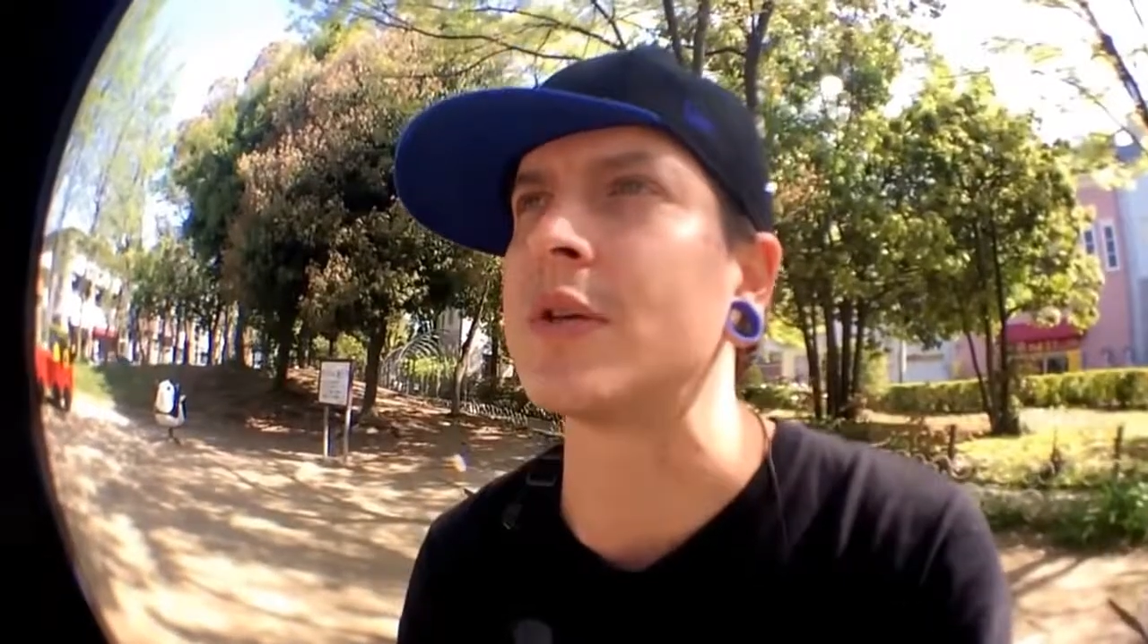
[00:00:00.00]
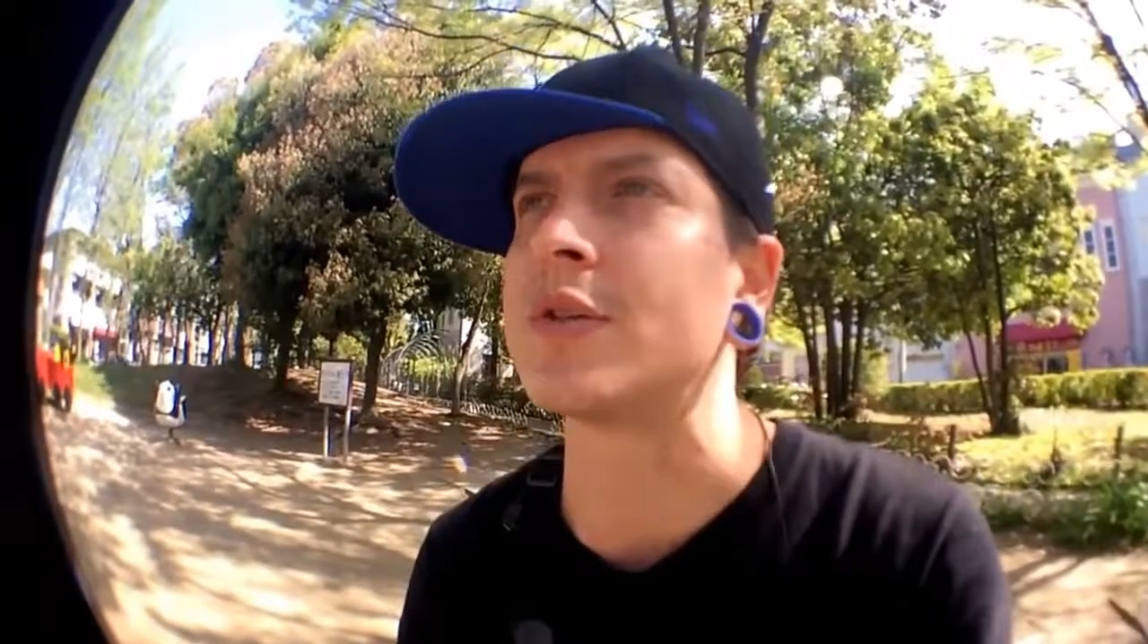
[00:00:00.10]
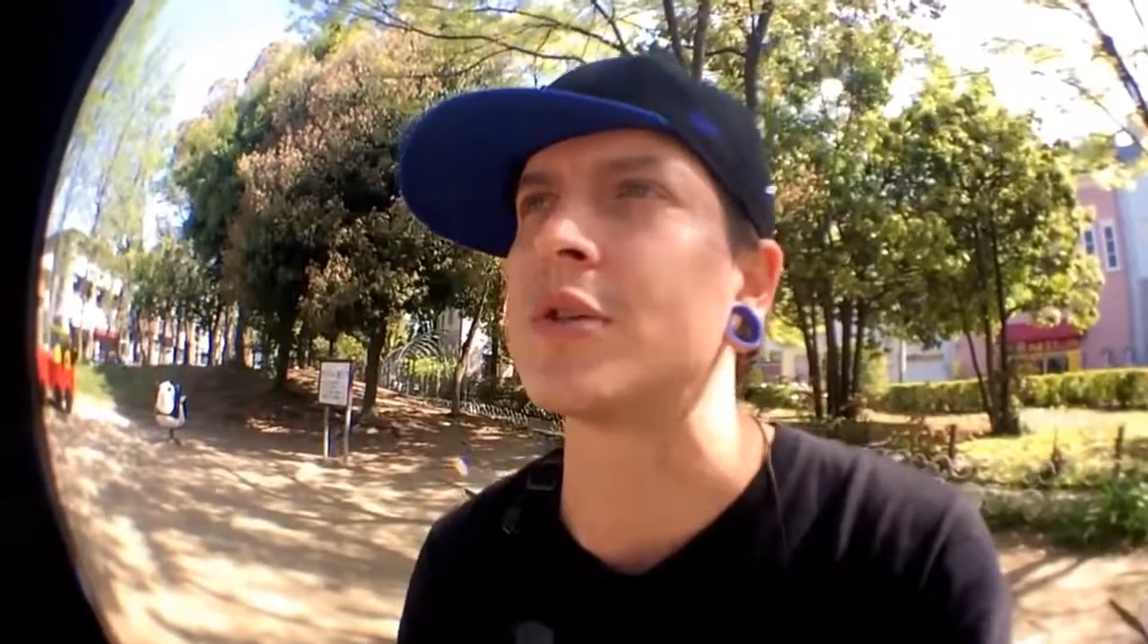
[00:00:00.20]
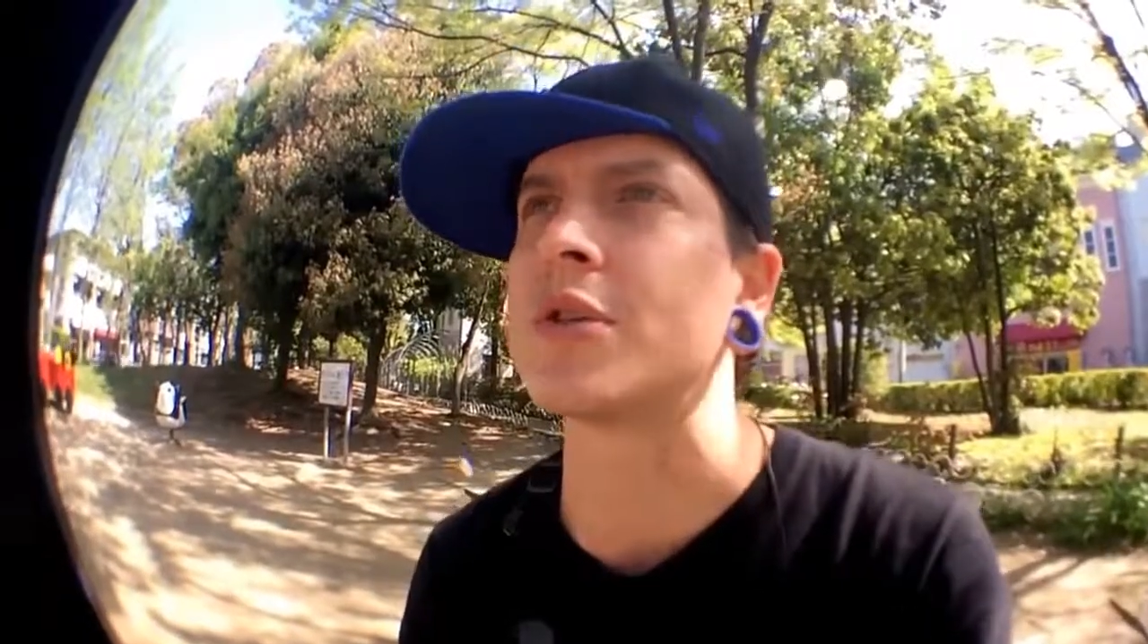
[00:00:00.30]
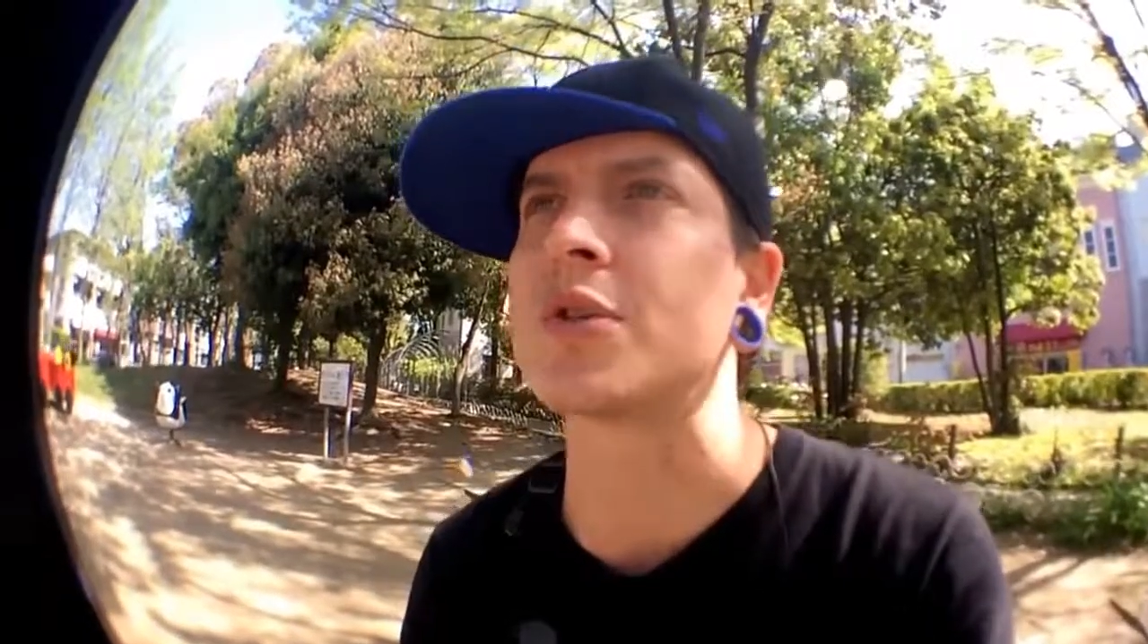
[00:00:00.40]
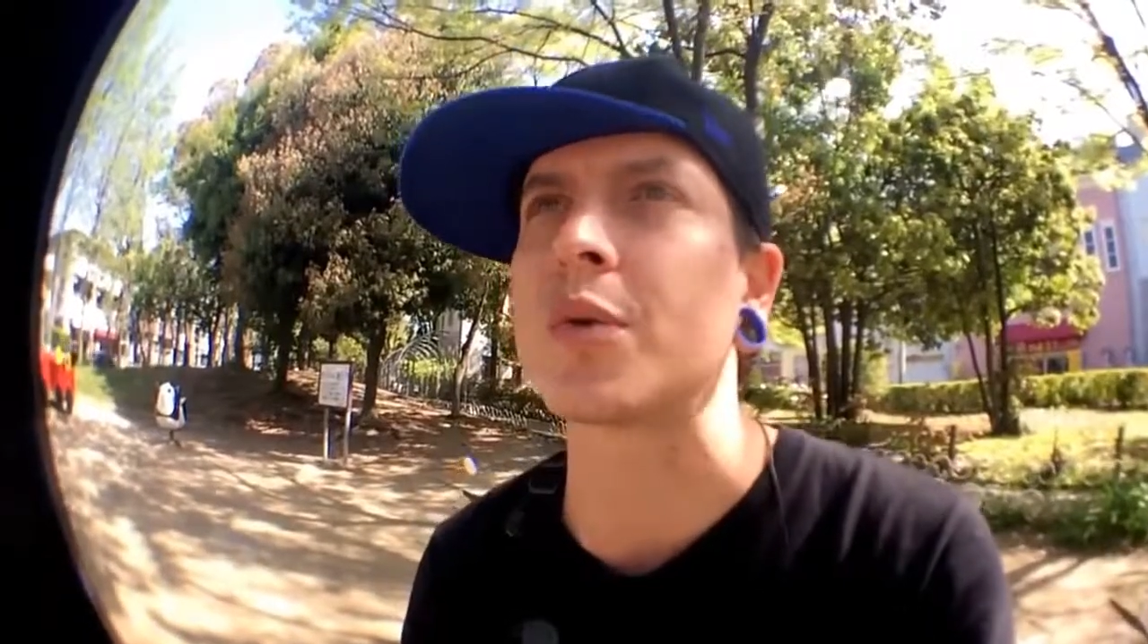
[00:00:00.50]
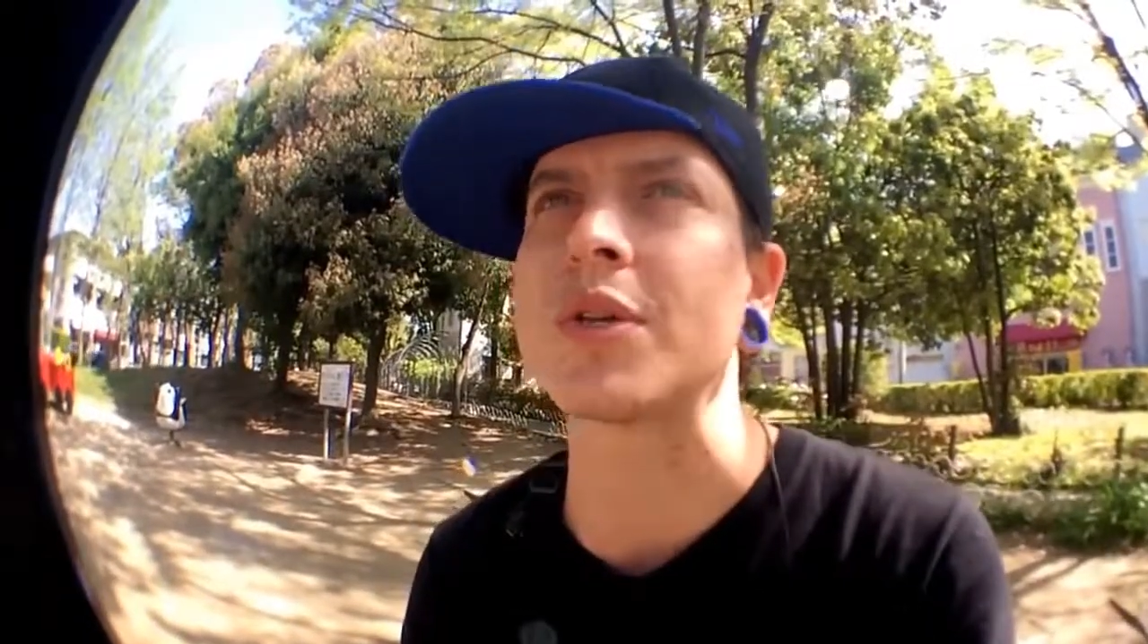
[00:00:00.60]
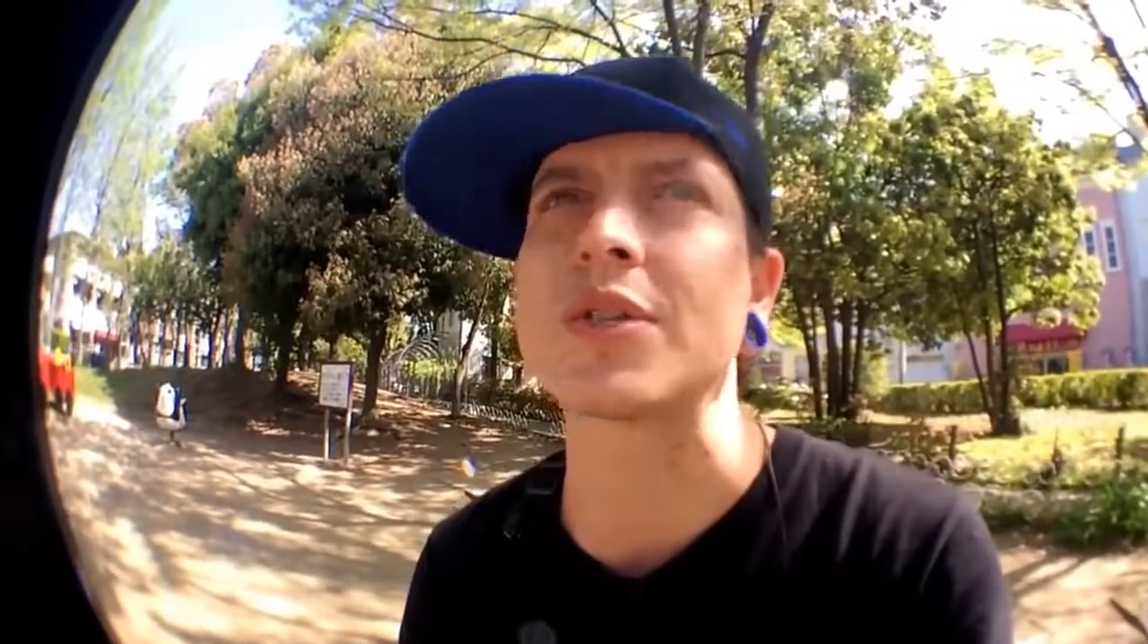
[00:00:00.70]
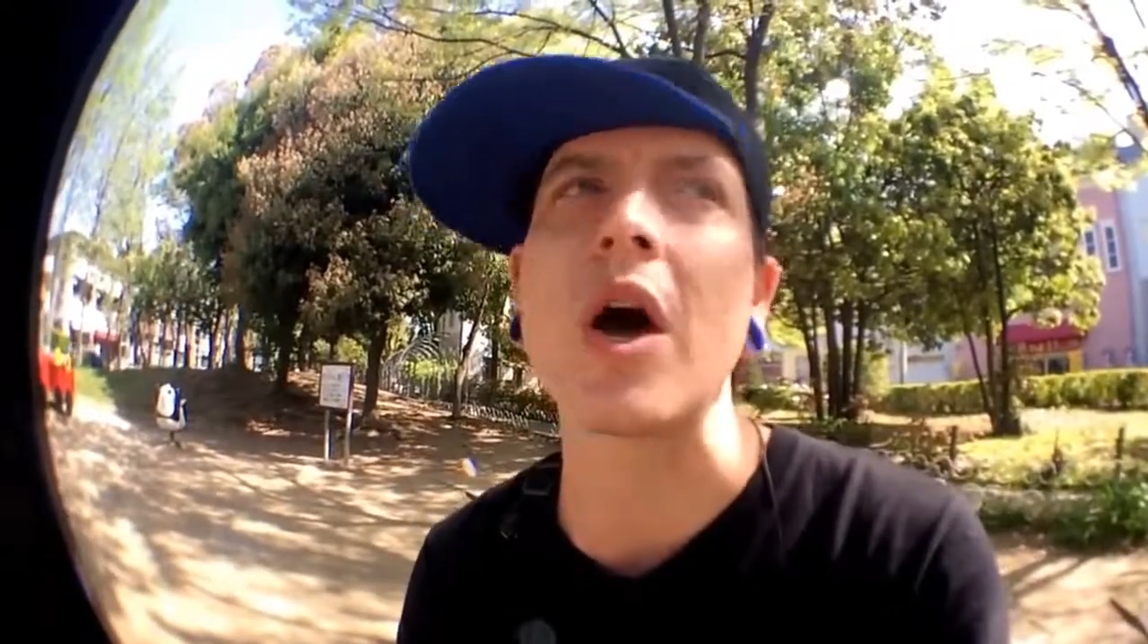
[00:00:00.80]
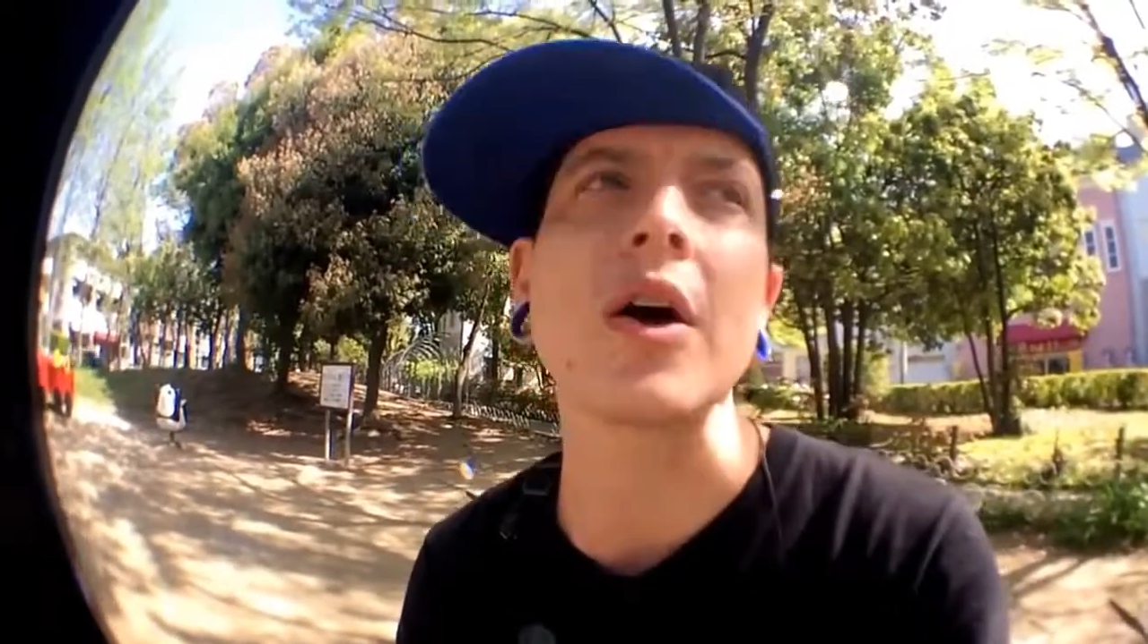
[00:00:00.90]
into the soy
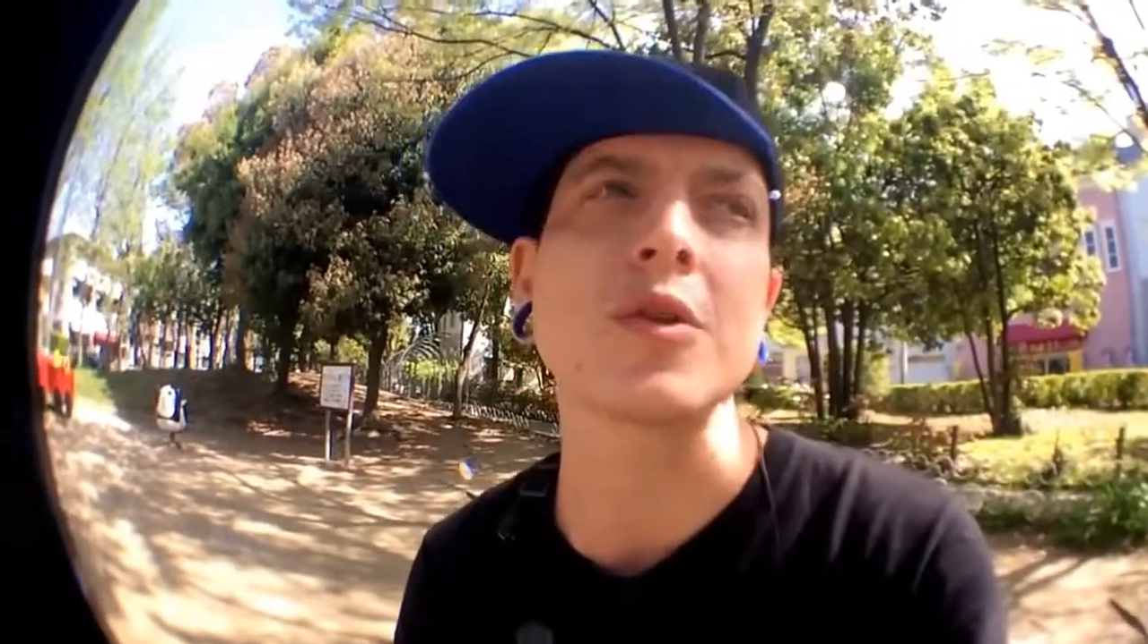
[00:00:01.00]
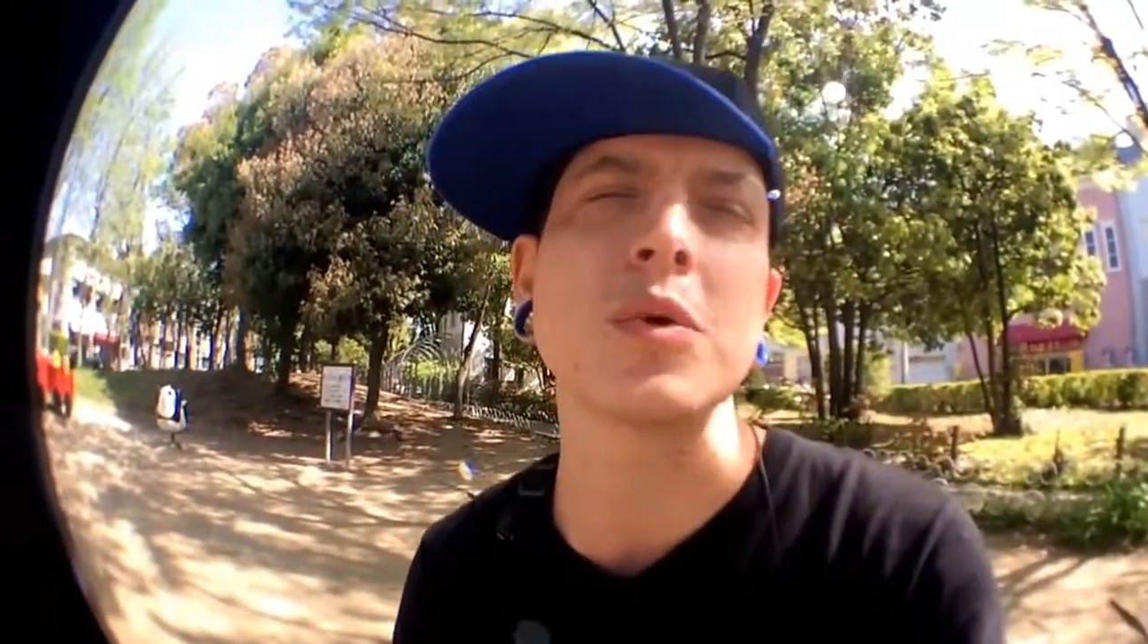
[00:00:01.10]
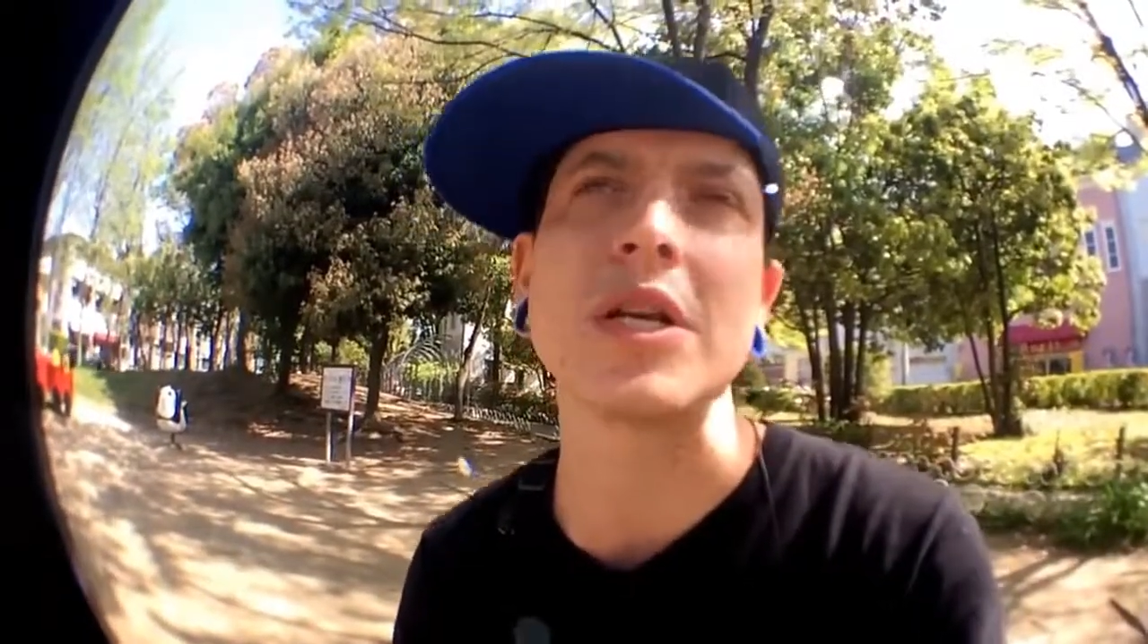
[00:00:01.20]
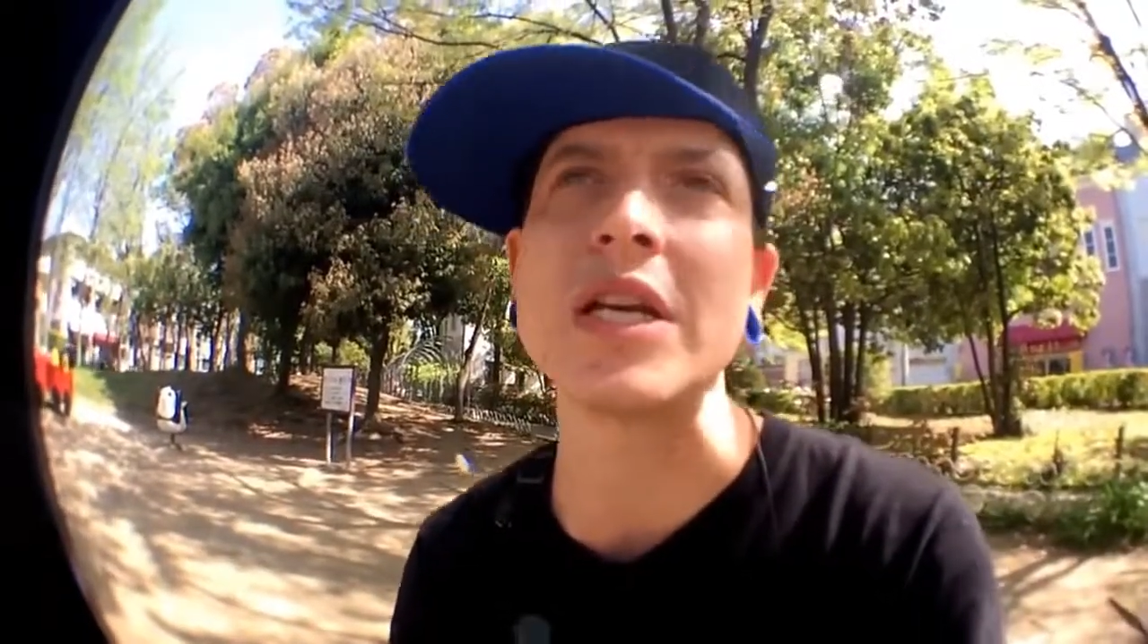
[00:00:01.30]
sauce when